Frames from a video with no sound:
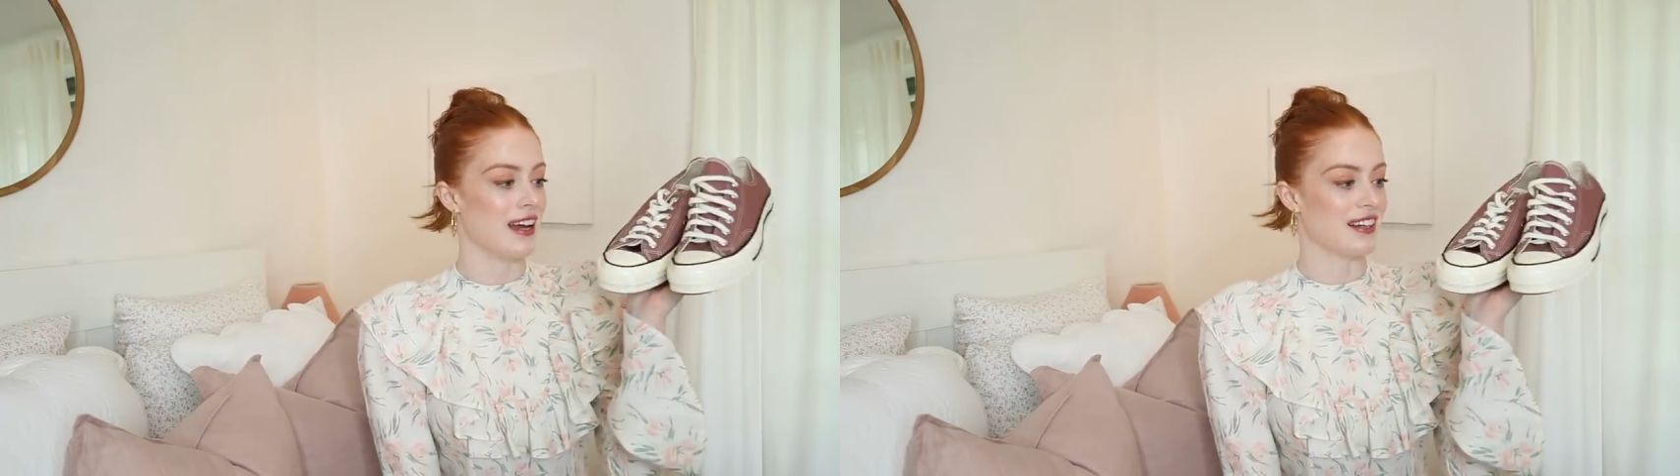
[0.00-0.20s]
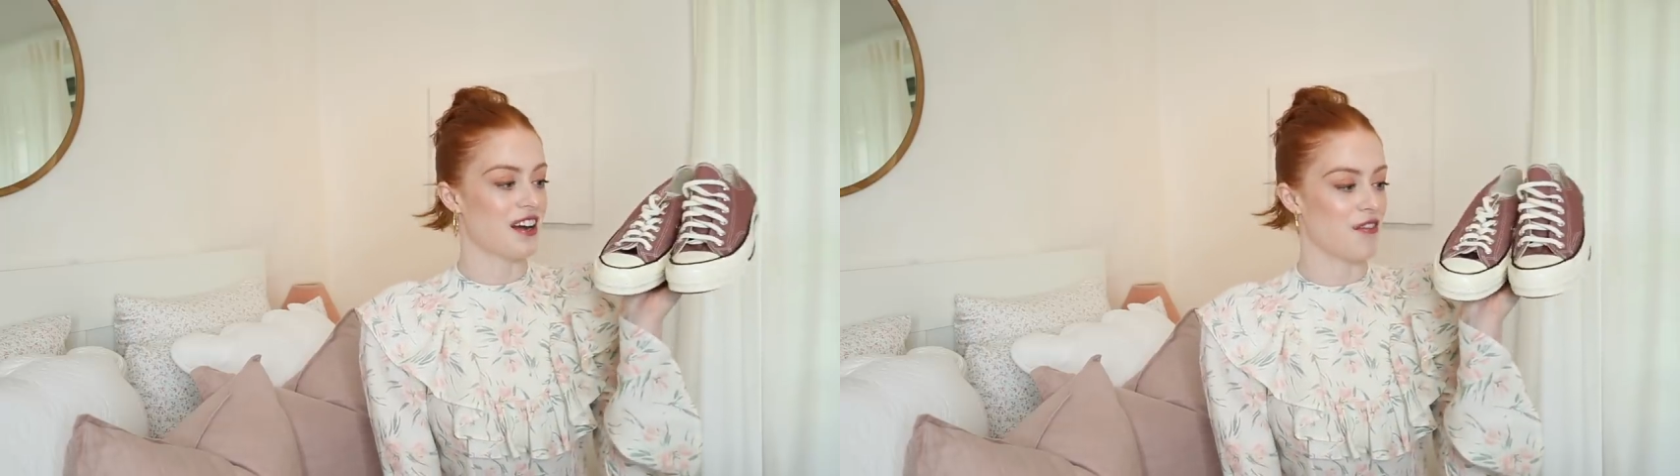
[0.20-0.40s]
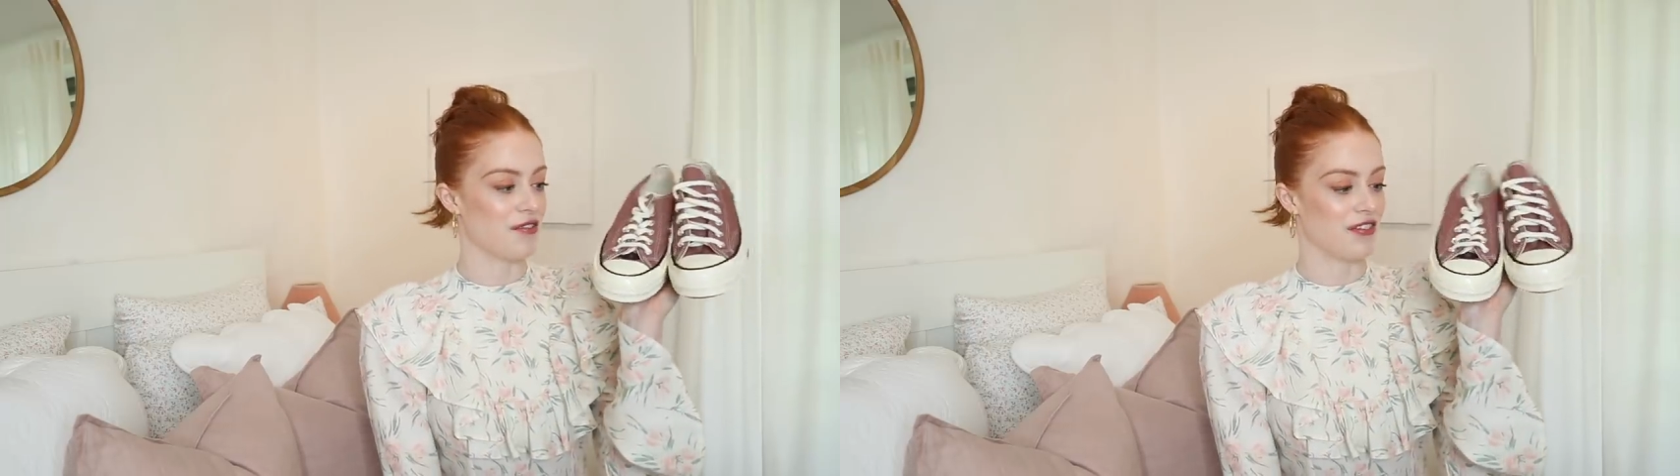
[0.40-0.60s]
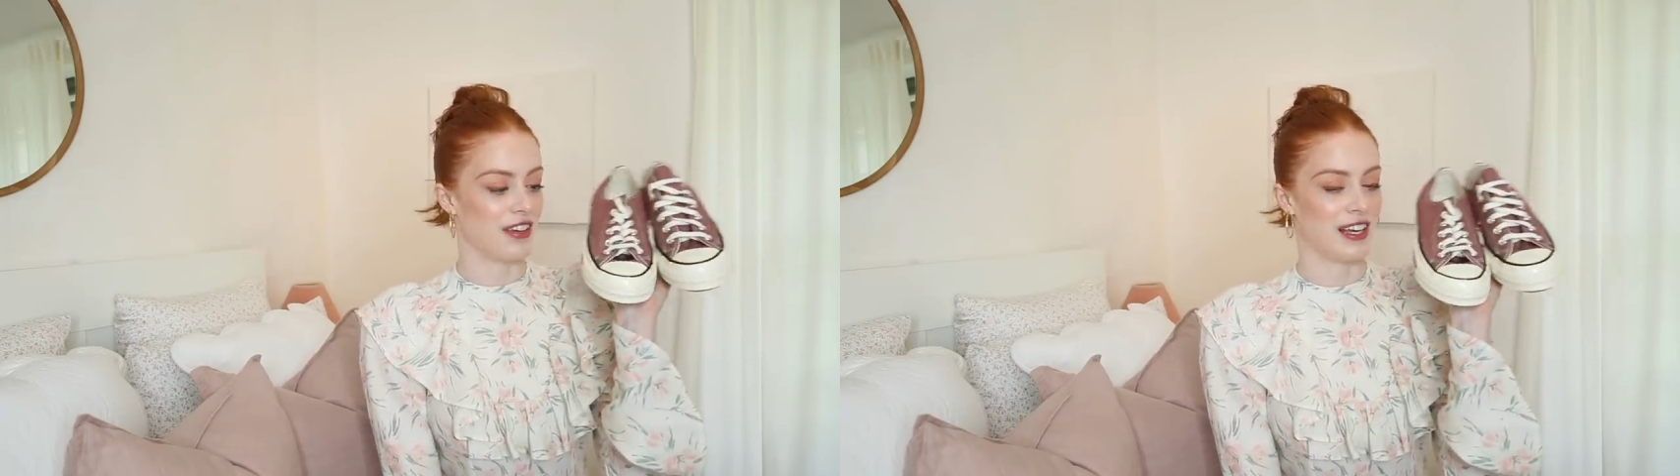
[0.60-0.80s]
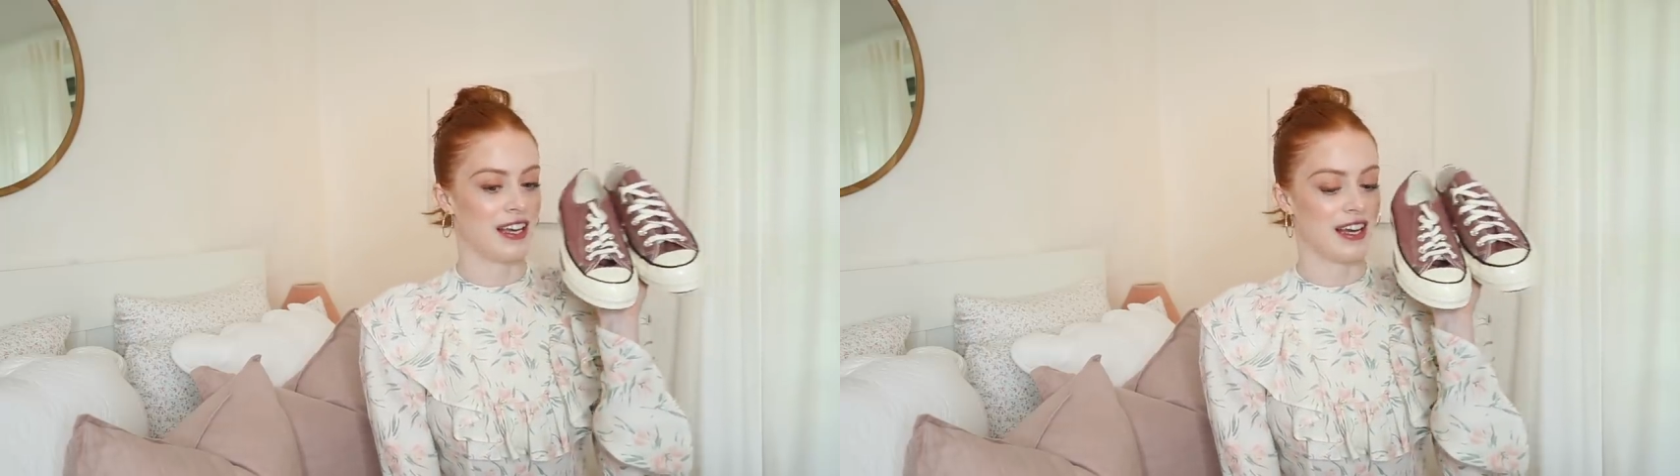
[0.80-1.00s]
and
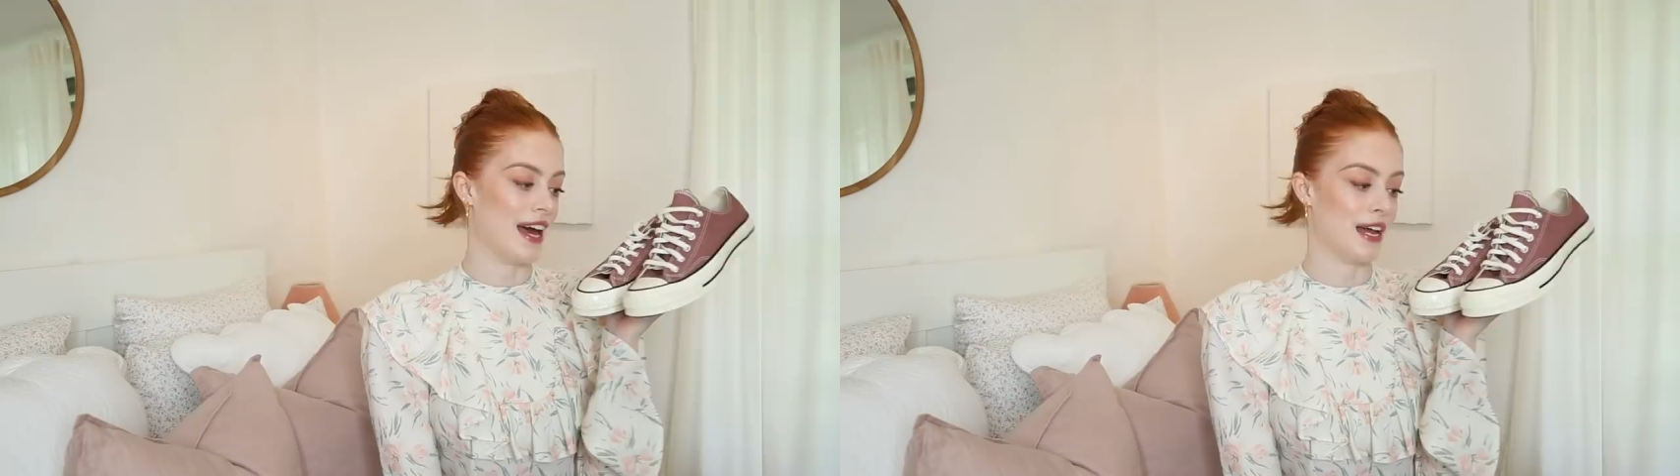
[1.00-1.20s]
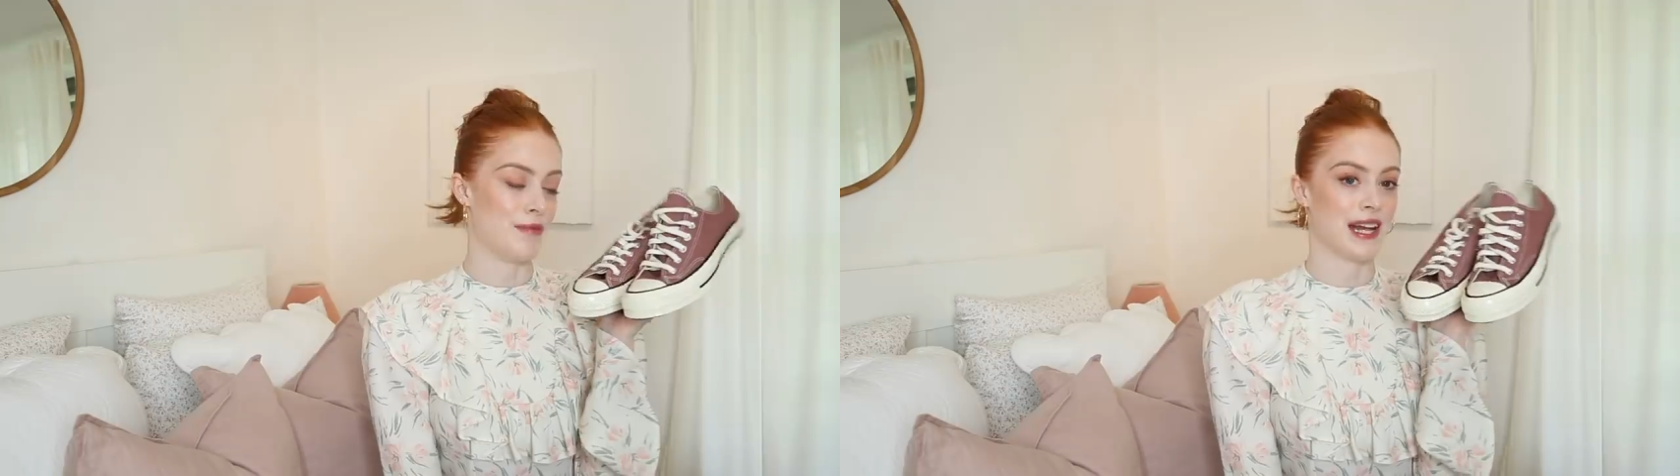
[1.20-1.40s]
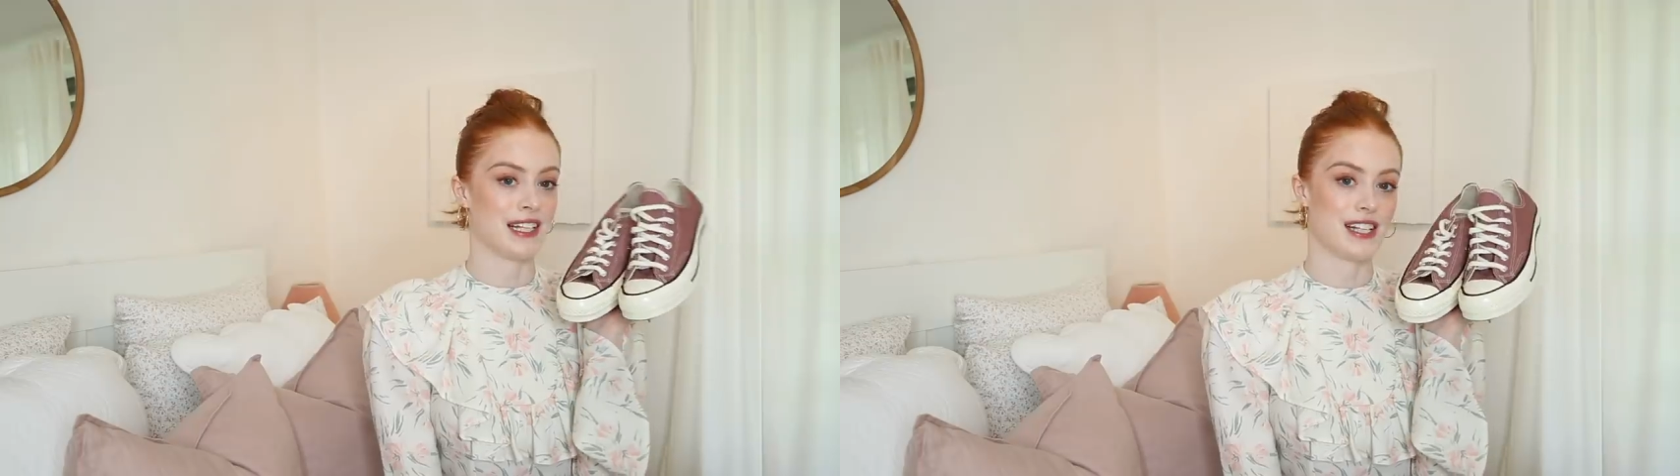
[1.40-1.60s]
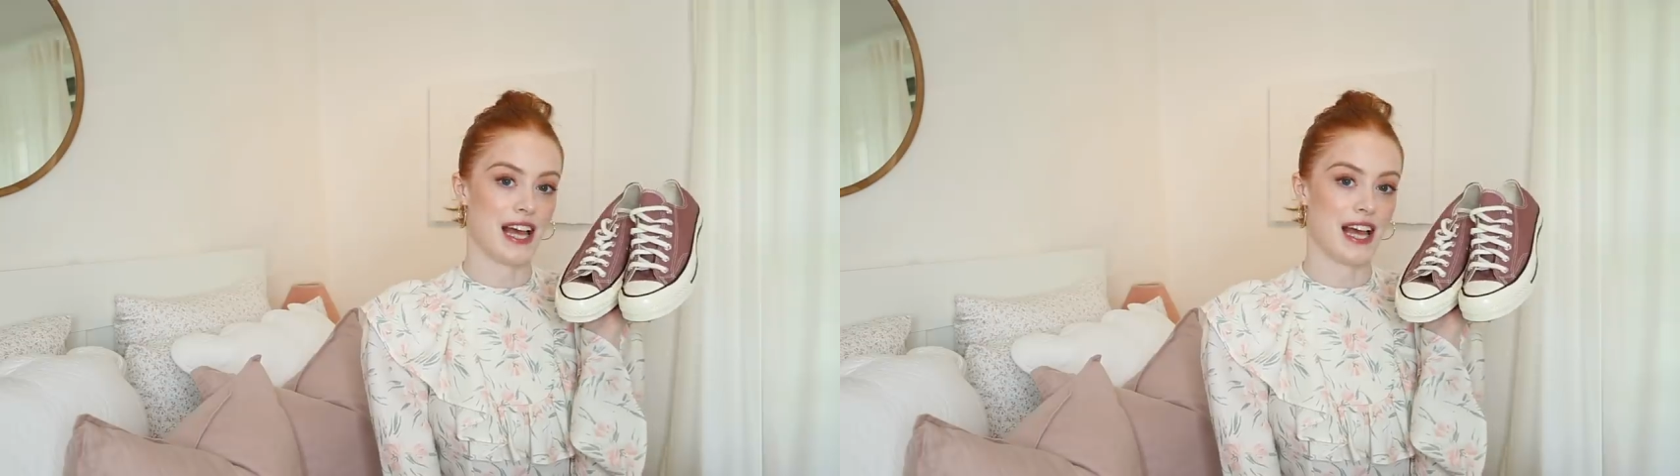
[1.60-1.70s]
comfy and I managed